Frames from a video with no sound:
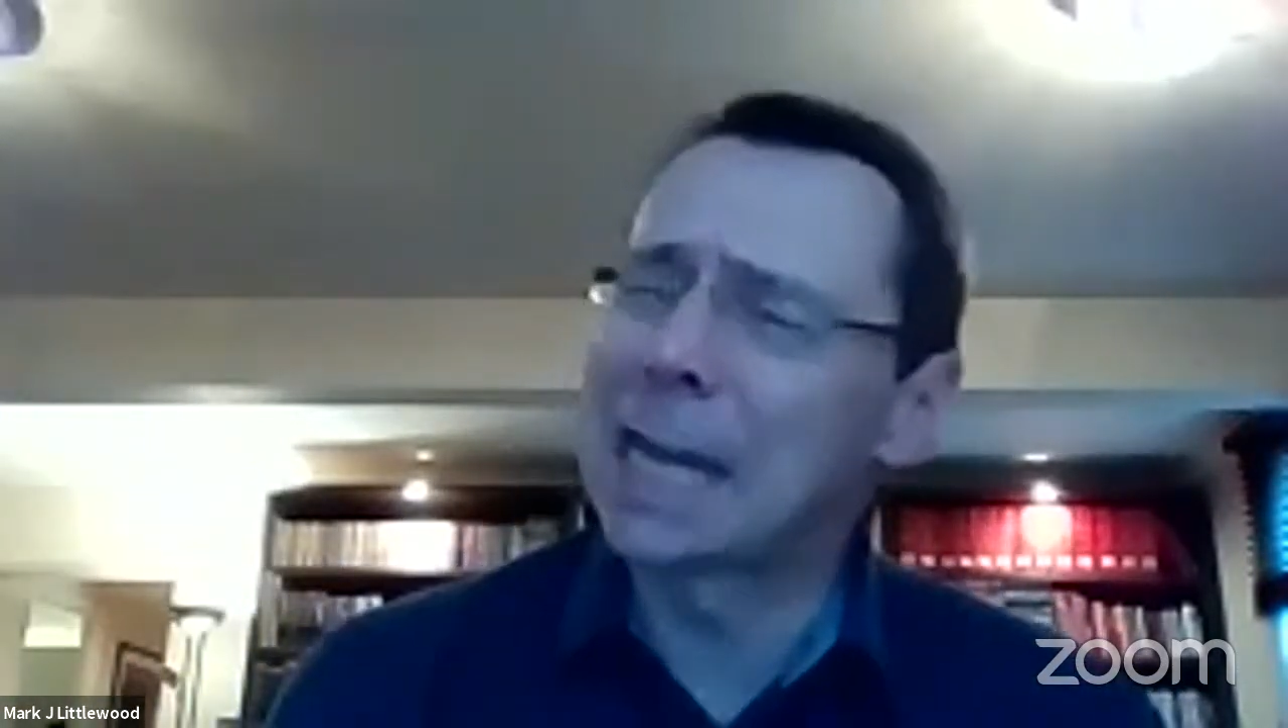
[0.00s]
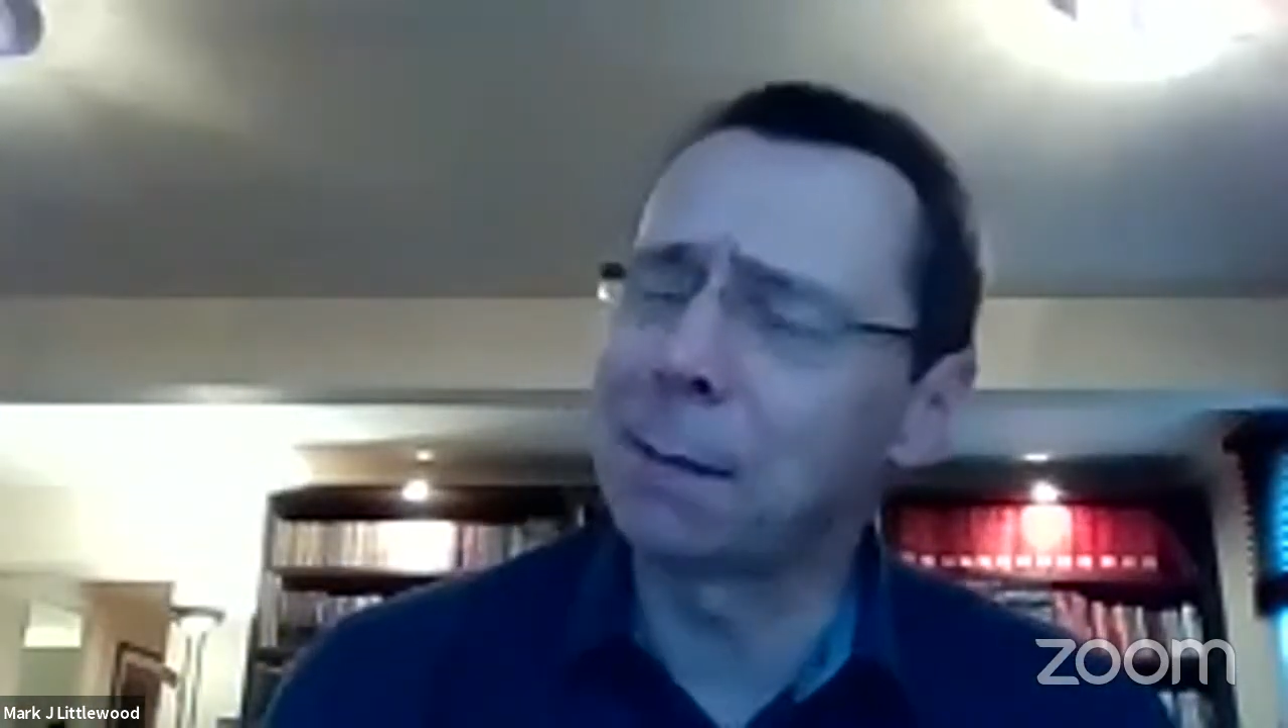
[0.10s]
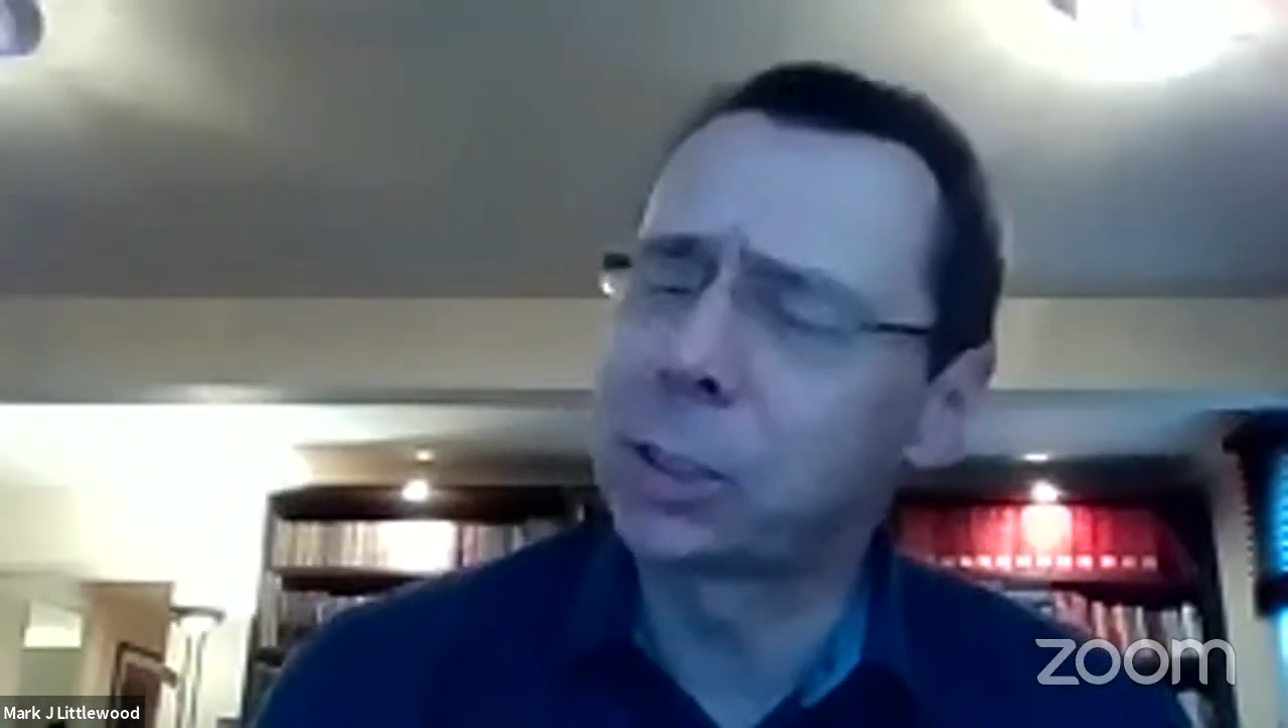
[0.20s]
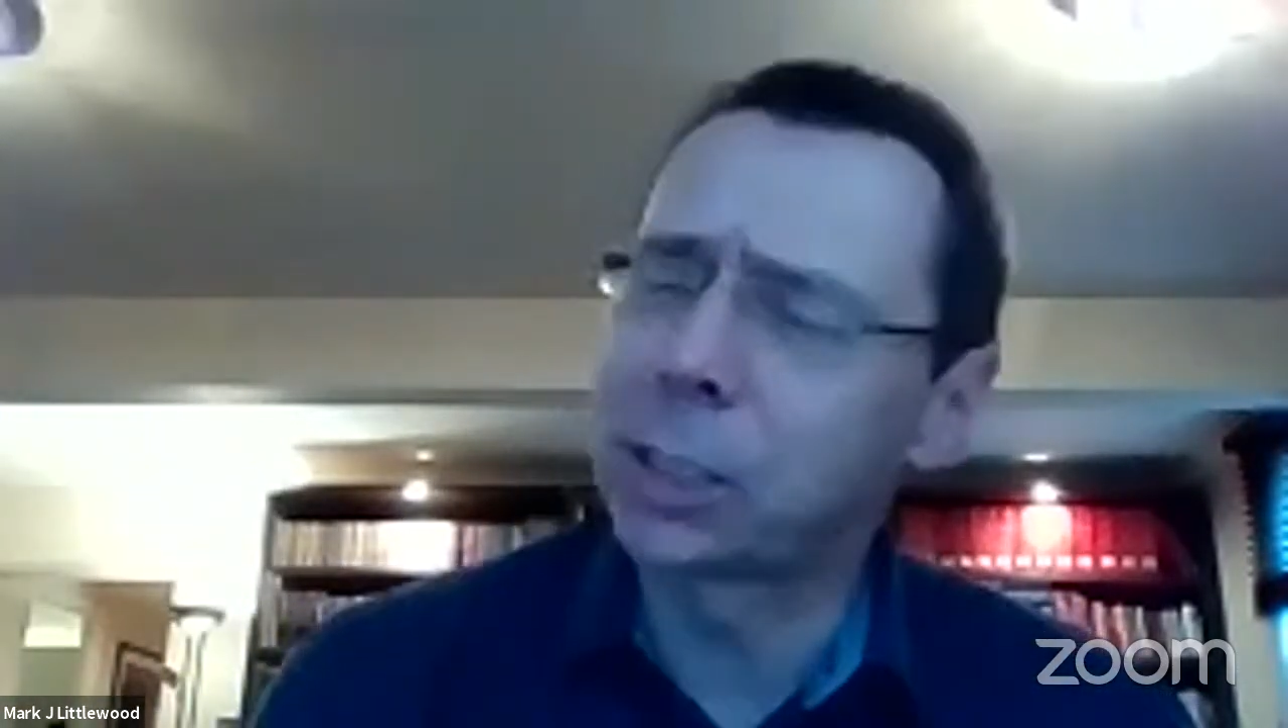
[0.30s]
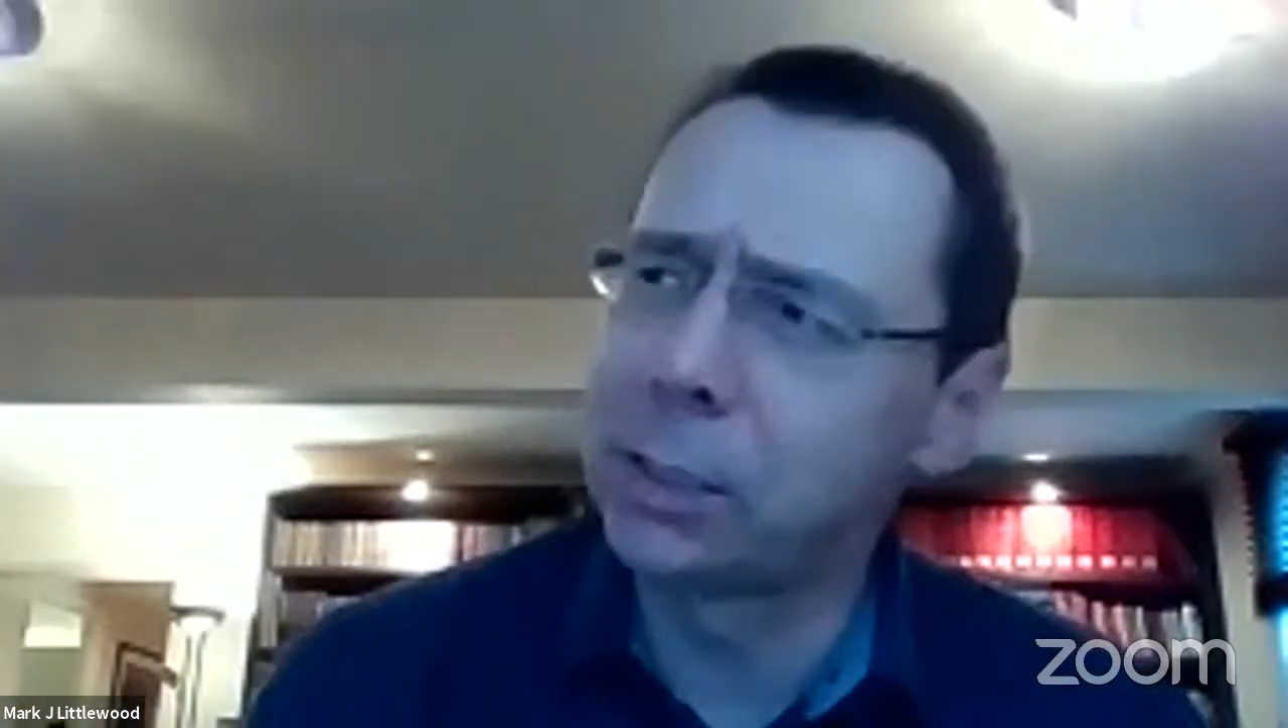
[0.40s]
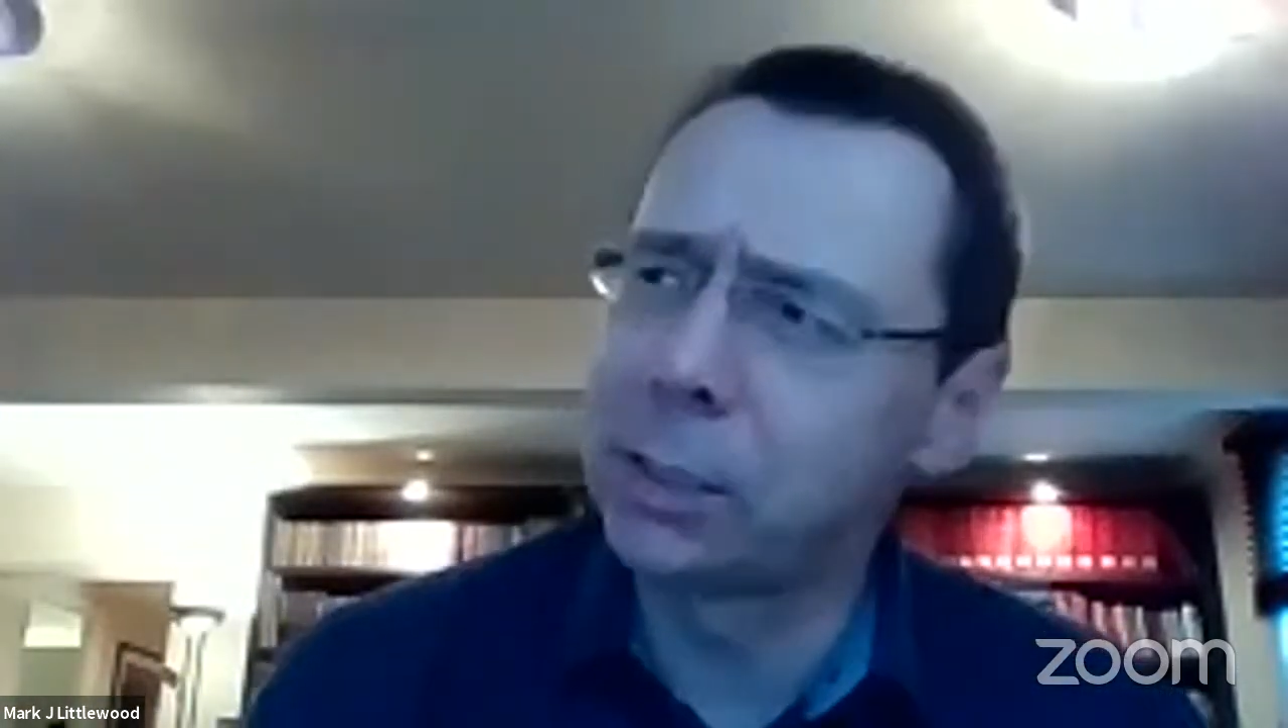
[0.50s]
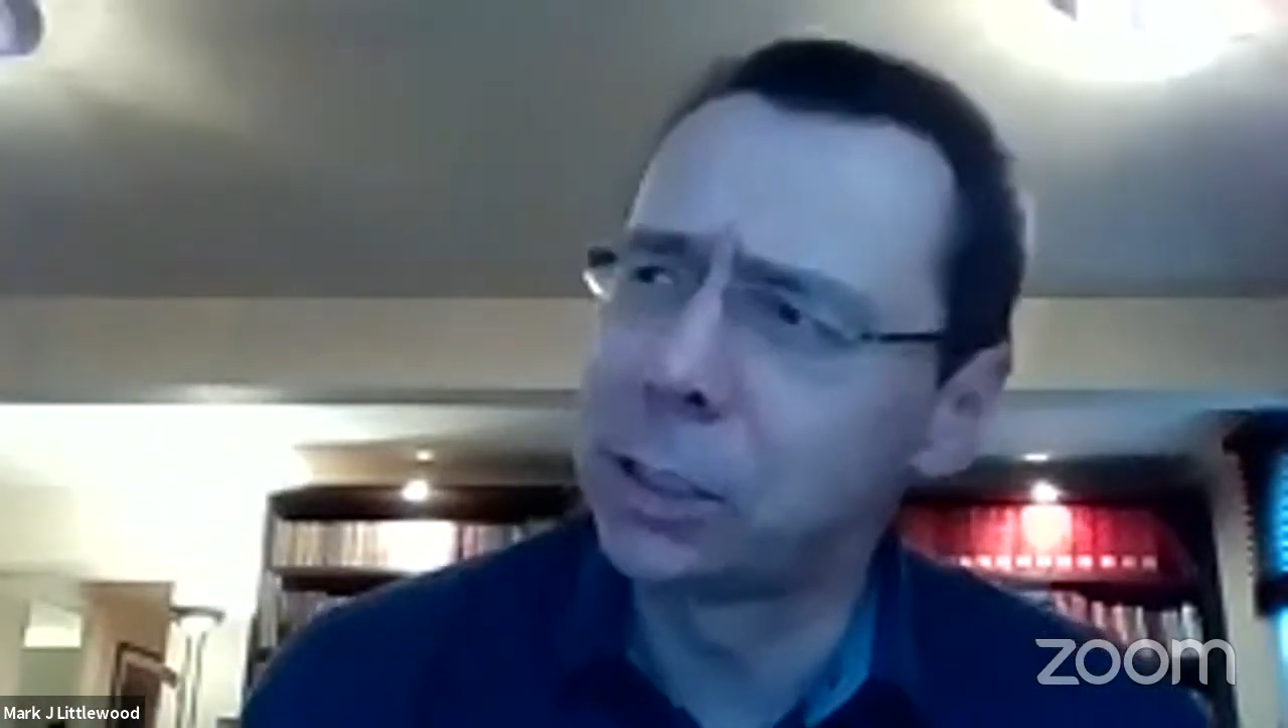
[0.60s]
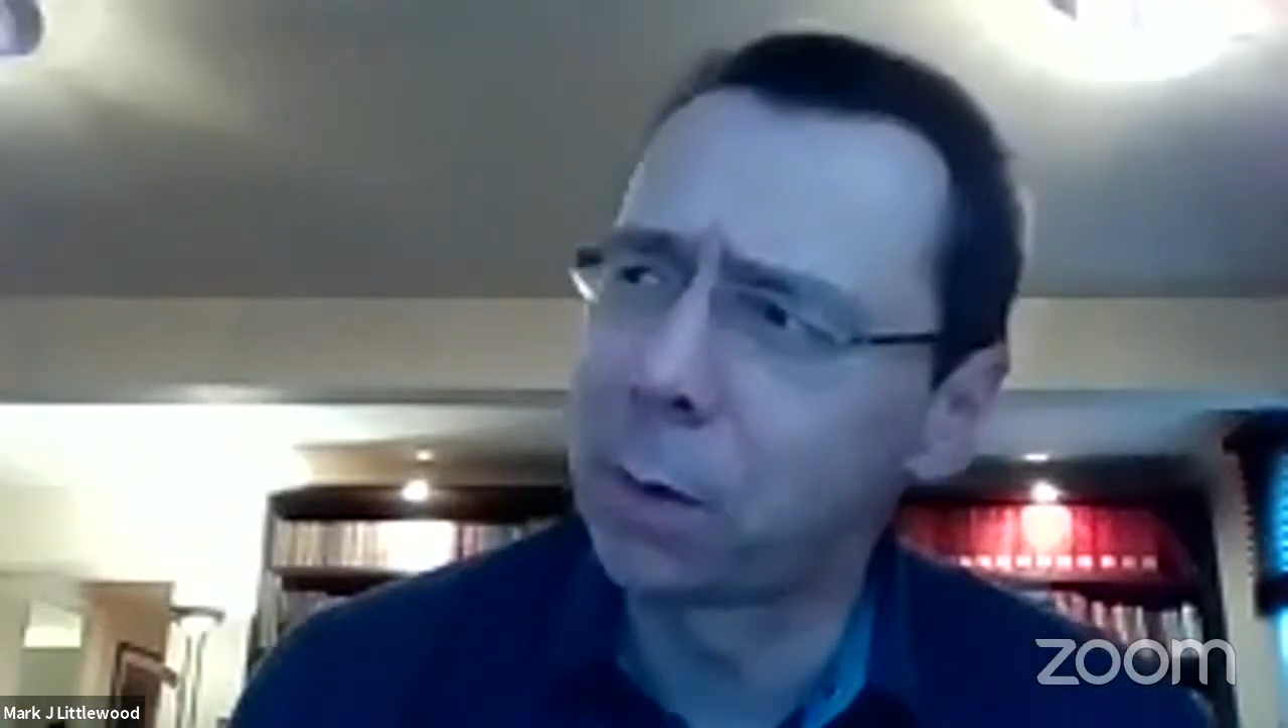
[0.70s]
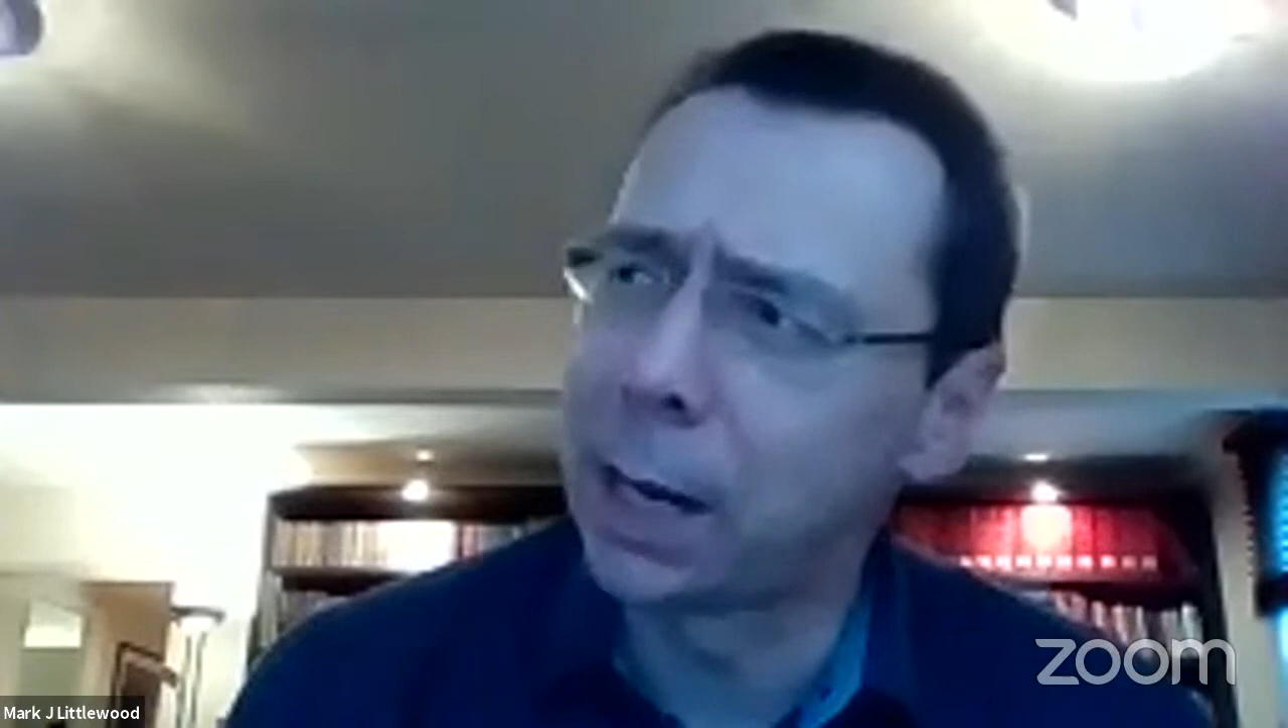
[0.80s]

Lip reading: exact percentage